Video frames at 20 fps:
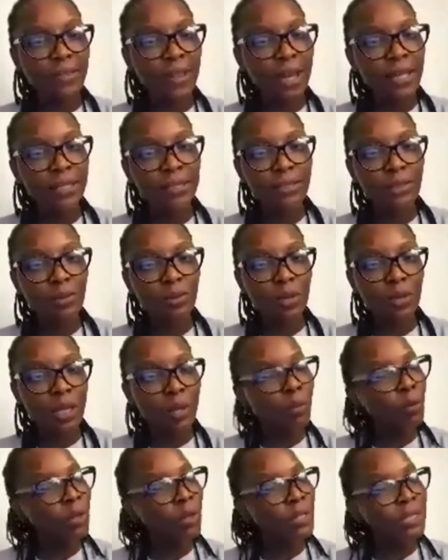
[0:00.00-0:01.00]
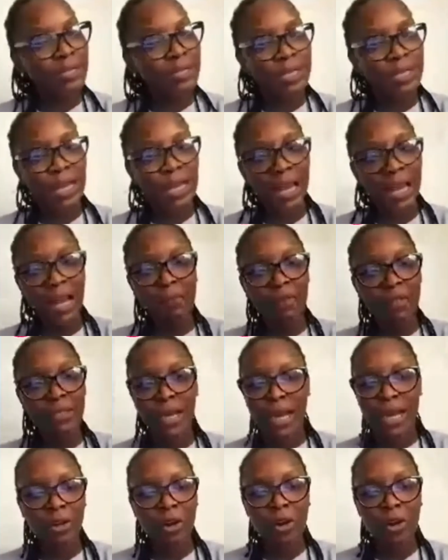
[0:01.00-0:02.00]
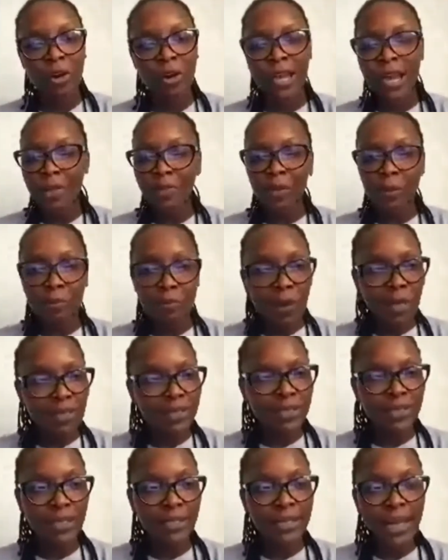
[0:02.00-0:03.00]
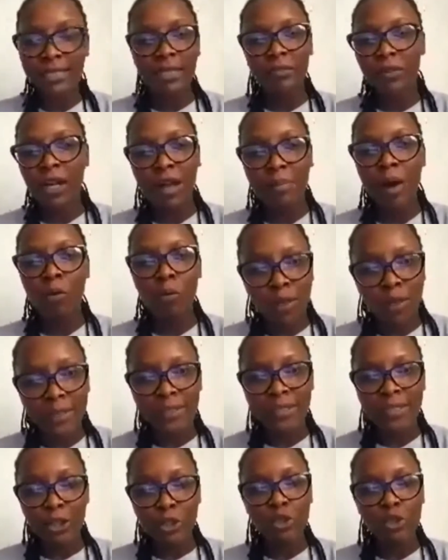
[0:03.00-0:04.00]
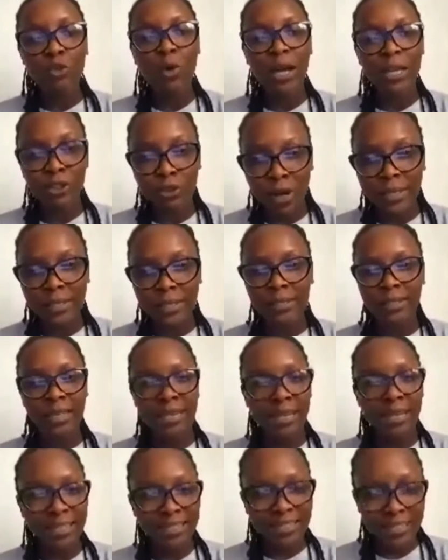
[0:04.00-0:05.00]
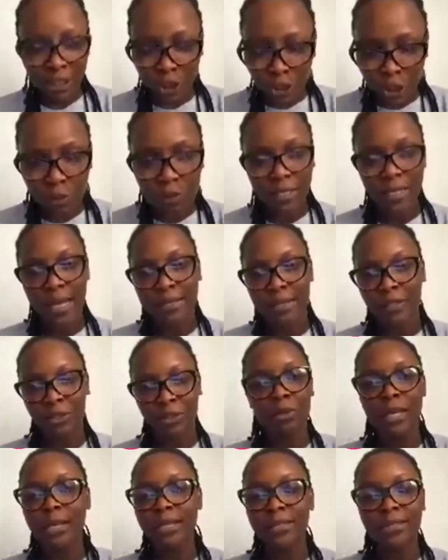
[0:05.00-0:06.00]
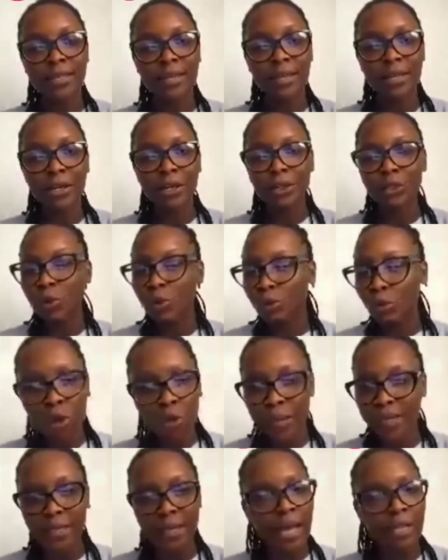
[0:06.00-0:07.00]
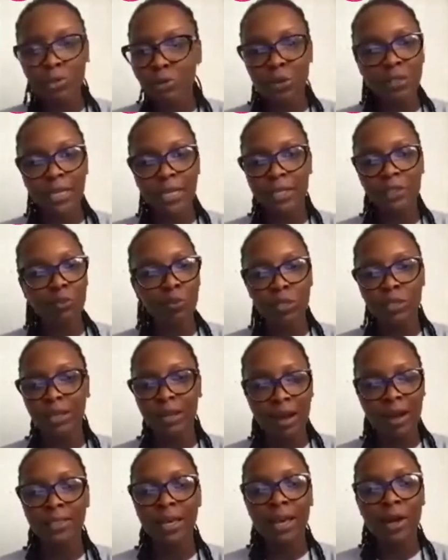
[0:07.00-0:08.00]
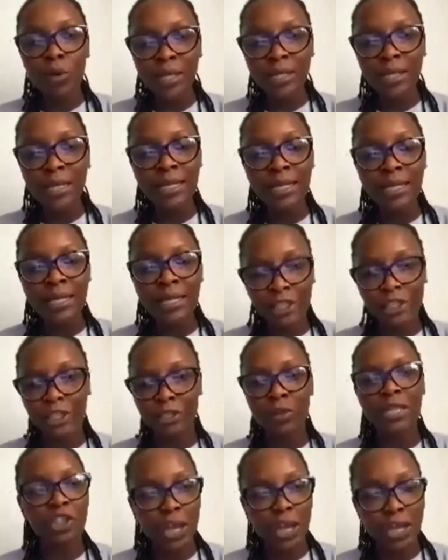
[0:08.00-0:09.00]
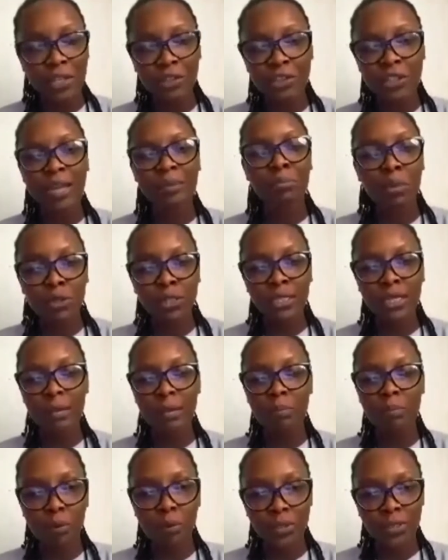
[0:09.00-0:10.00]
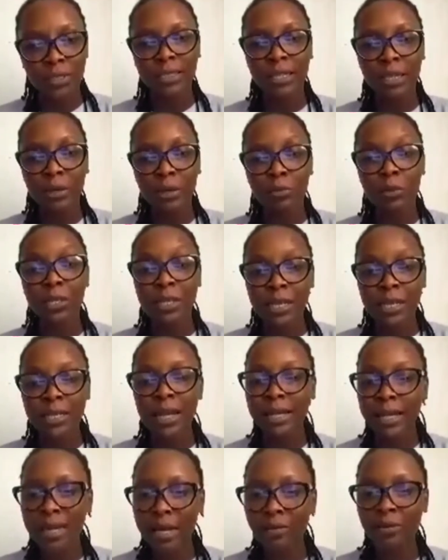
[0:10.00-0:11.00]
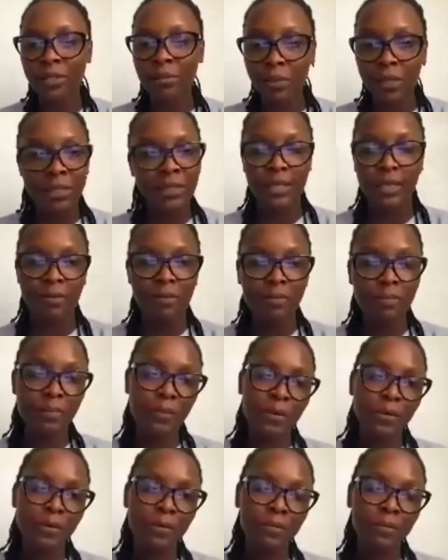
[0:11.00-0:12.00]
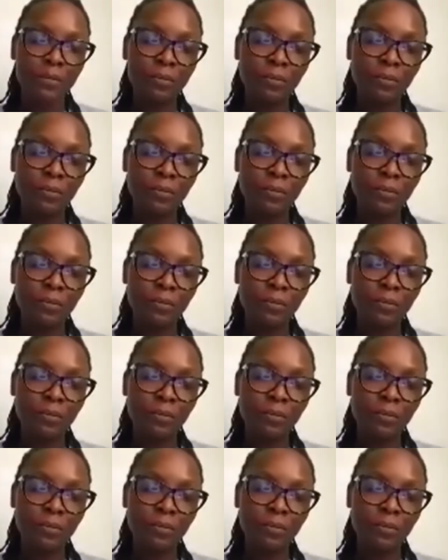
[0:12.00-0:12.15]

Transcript: is saying that he wants to have a dialogue. The president hasn't even come out once to address the shooting at the toll gate. So no, Becky, I do not take his word to heart. We need action, we need change, and most importantly, we need accountability.